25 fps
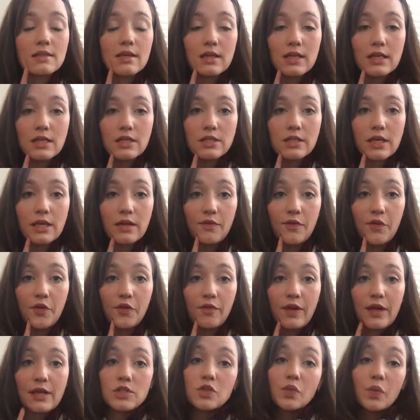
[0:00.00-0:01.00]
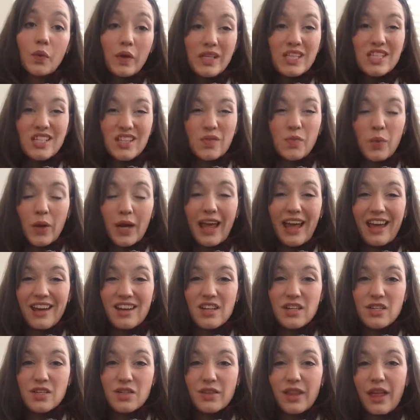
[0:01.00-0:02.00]
on each side of your face. So we just went ahead
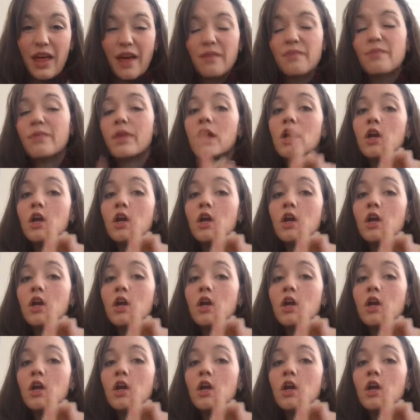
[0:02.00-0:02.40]
and do that.